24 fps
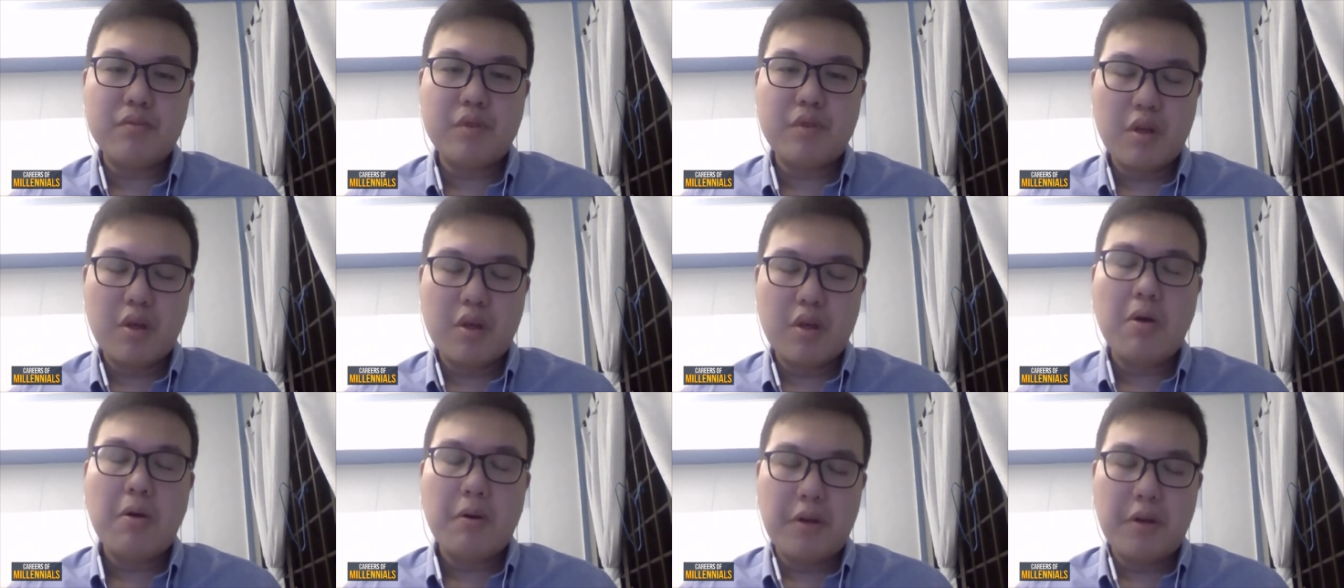
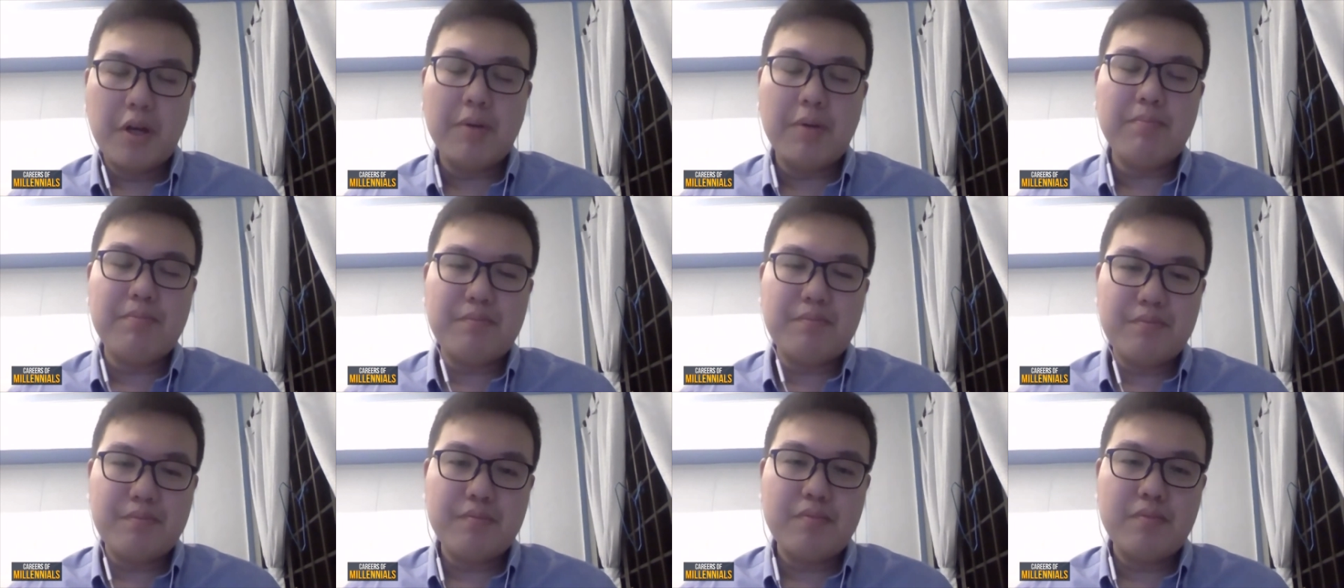Yep.
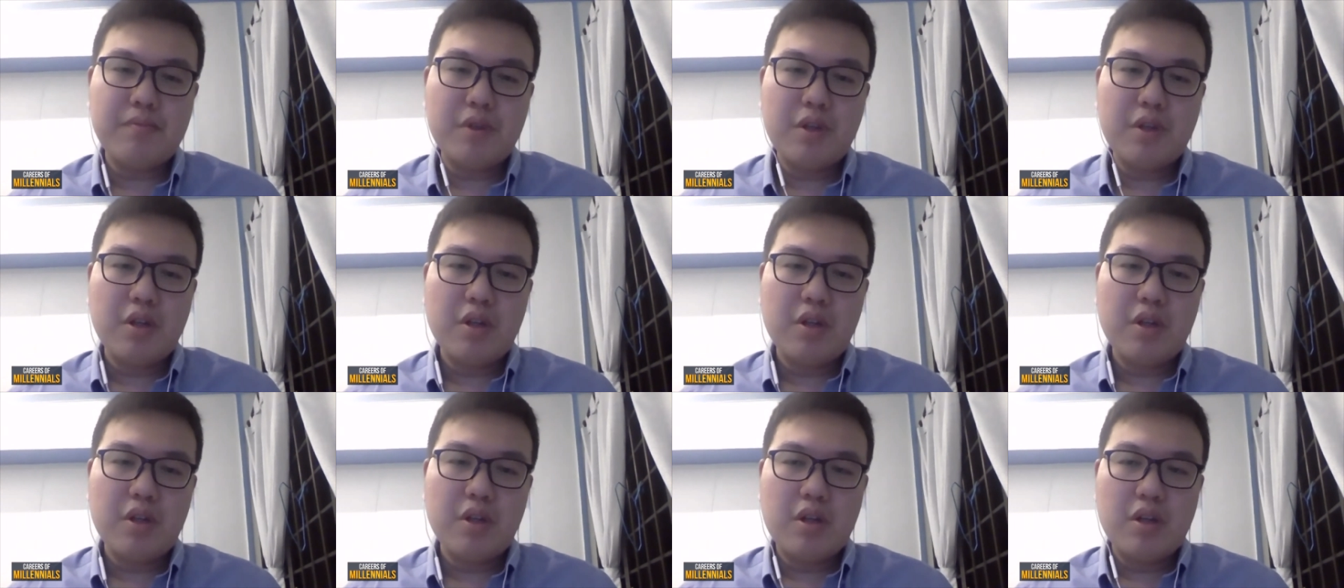
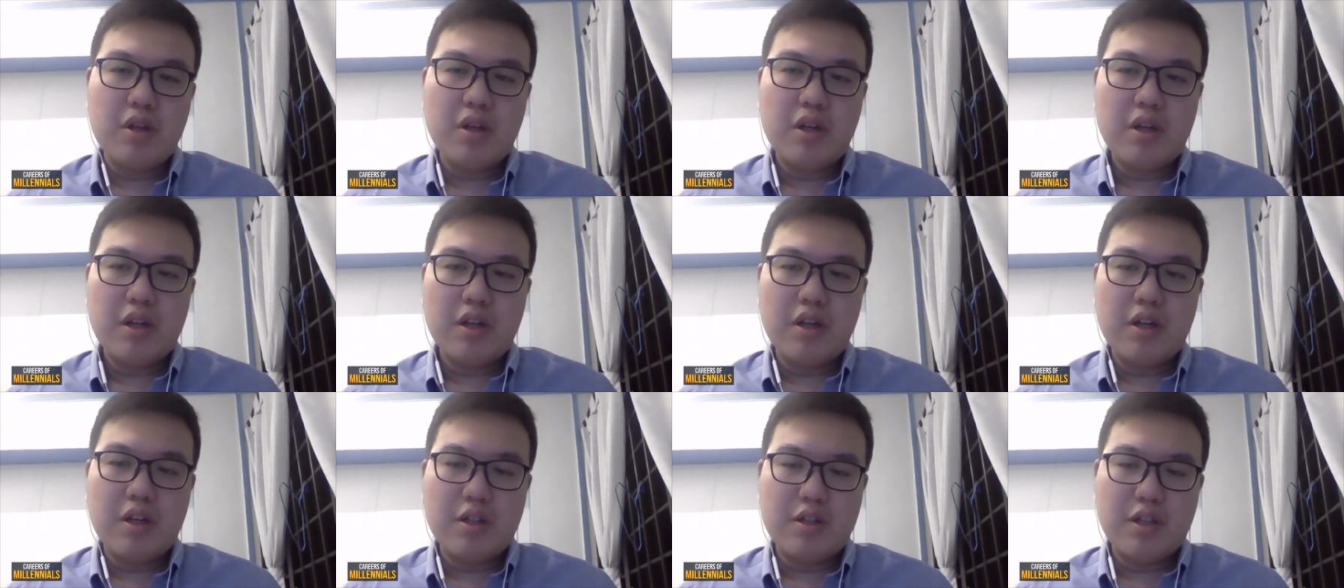
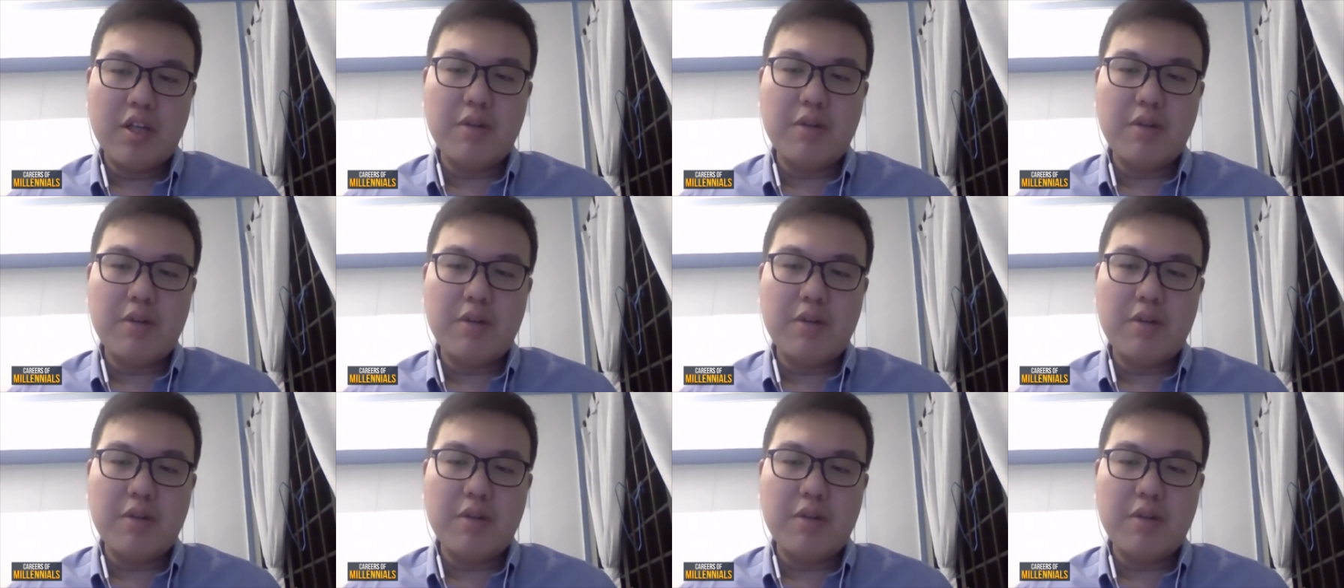Yep,